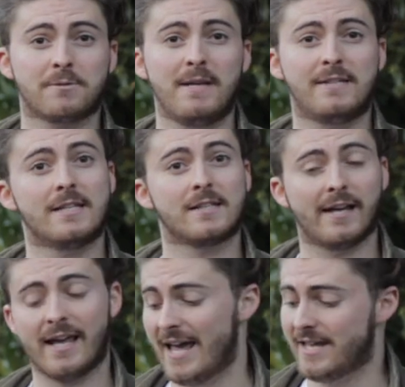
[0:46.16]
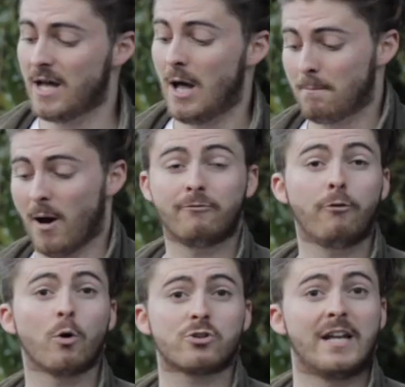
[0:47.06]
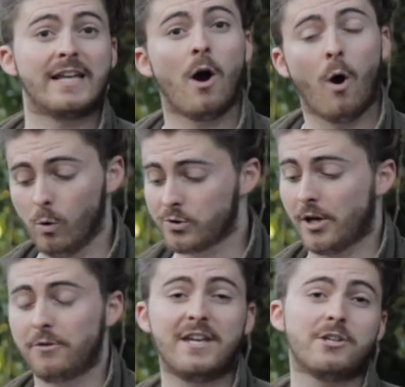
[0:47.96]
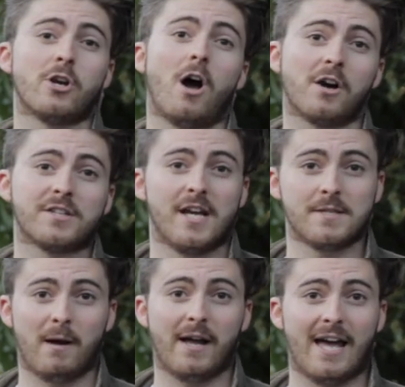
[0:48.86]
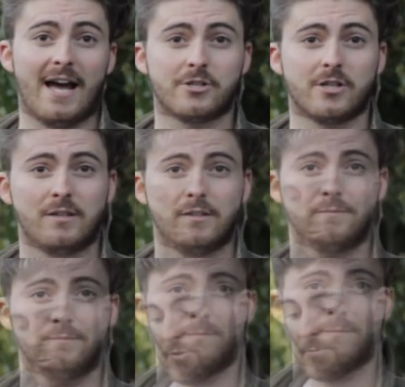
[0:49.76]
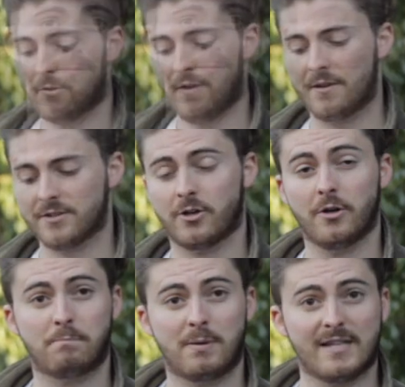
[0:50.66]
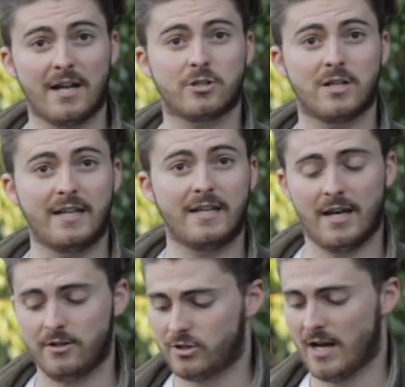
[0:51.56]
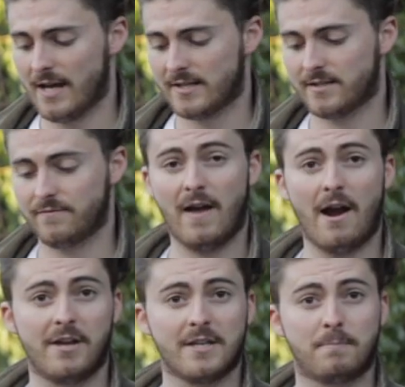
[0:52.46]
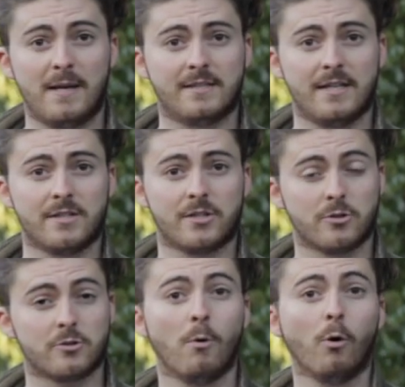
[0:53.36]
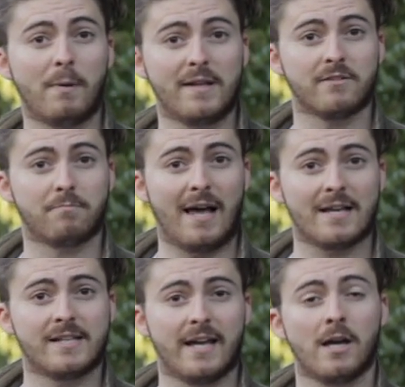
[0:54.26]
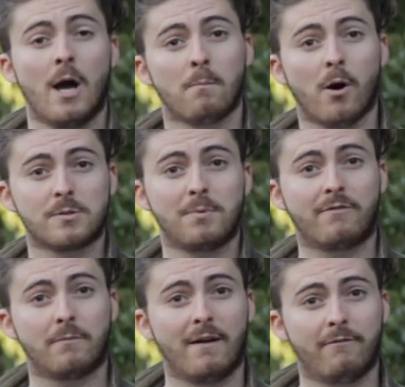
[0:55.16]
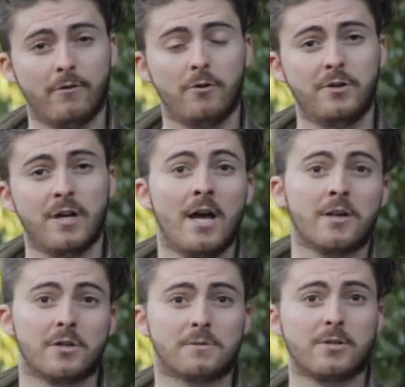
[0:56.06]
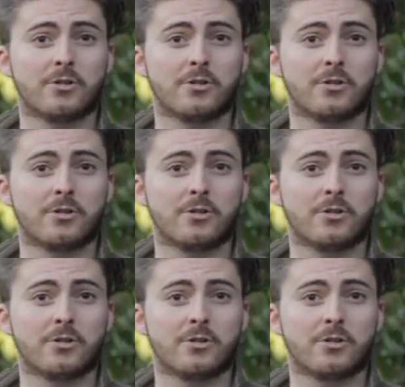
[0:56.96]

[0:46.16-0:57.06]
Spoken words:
species like hake, but unfortunately also these sharks as bycatch. Smoothhounds could potentially ingest various pieces, small bits of plastic, possibly from their food. So it's been